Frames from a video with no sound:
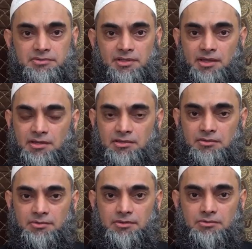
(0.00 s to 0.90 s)
to stay in
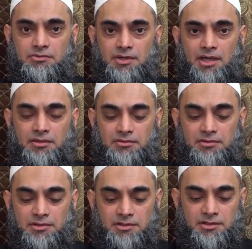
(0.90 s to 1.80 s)
the wadu
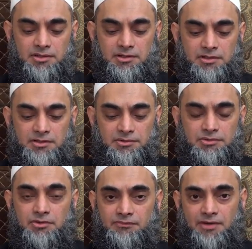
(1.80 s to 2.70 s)
and
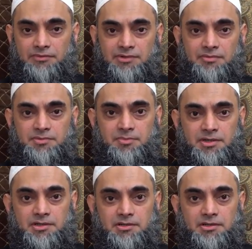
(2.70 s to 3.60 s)
do a five times
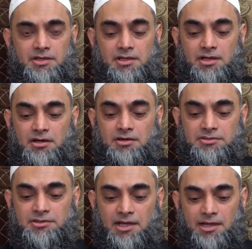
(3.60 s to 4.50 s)
prayer
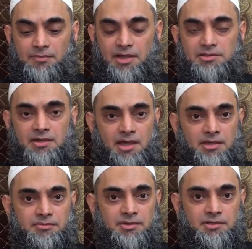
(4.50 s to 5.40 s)
on time, as it
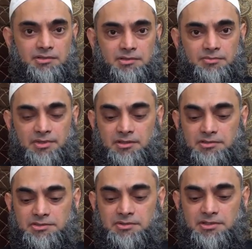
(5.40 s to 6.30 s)
has been, it is being
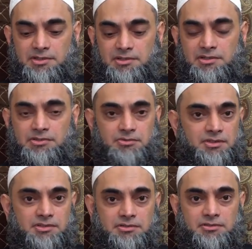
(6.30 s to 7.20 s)
instructed in the
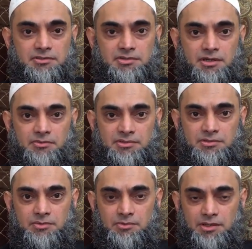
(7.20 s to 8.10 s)
surah in the surah
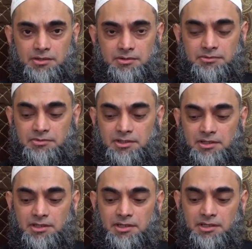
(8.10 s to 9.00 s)
verse number 103,
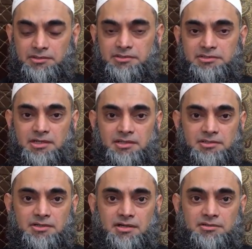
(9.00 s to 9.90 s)
inna
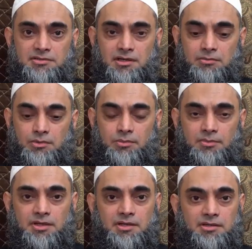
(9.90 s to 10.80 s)
salata kanat al
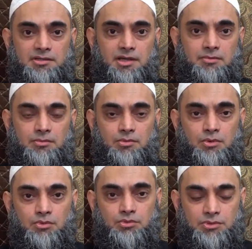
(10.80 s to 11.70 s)
mu'minina kitaban
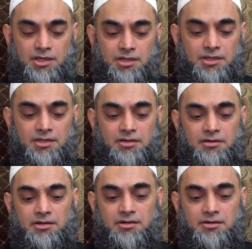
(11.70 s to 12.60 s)

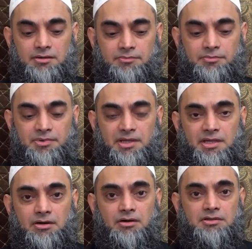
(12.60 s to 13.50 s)
mawquta.
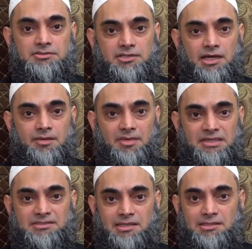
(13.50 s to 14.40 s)
Pray on time
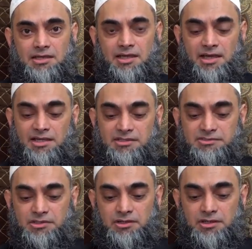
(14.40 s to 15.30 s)
as Allah
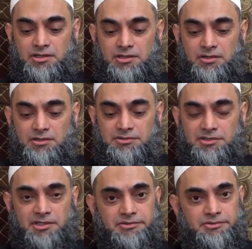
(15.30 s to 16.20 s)
has
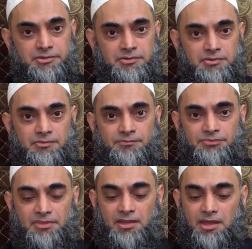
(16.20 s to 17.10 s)
ordained to you,
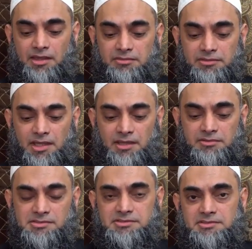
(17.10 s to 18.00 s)
and
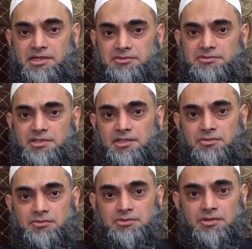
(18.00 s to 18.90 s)
then try to stay
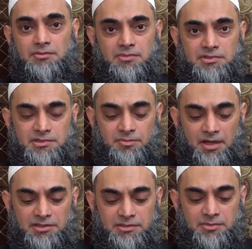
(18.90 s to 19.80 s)
in the wudu as much as
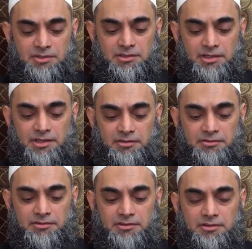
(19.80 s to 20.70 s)
possible,
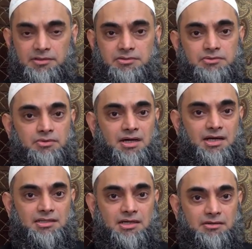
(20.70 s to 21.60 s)
and do a
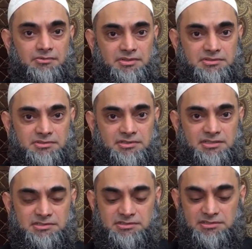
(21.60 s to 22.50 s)
halal
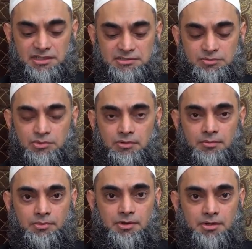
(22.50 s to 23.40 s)
rizq. That's more
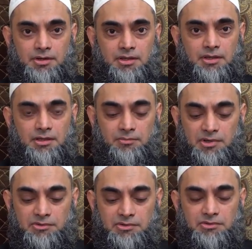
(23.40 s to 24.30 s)
important.
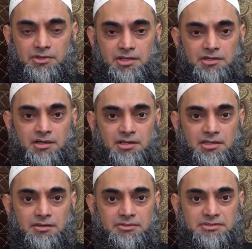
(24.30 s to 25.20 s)
Make sure you're getting a
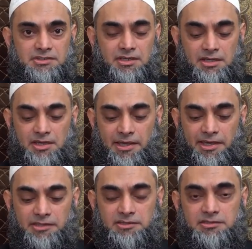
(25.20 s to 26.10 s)
halal rizq,
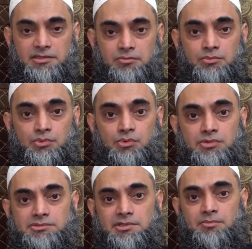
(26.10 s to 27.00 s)
and the
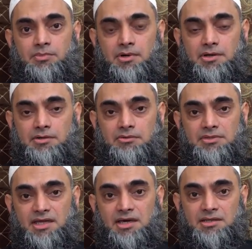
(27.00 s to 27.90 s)
most important to
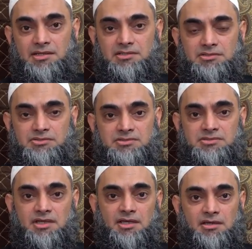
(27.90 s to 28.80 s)
that is to
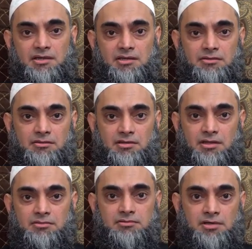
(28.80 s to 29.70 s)
stay in
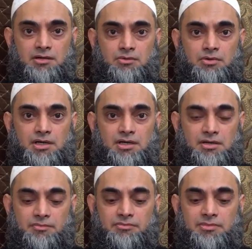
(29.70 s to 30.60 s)
the
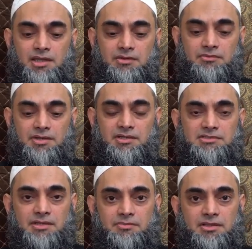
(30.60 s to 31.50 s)
taqwa. Like one
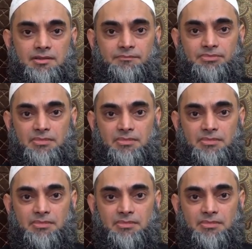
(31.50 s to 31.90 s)
example,